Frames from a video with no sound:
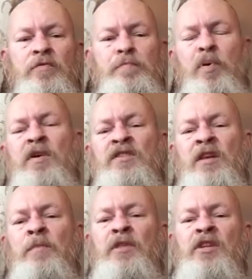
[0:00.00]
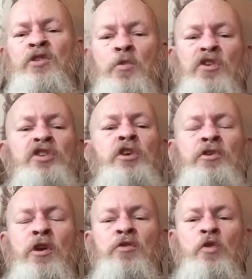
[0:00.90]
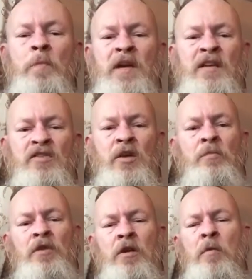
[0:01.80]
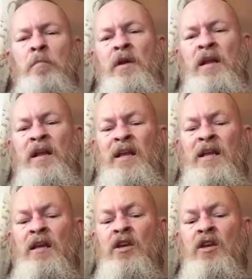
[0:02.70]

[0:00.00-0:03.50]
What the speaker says: putting something to a new use or making something completely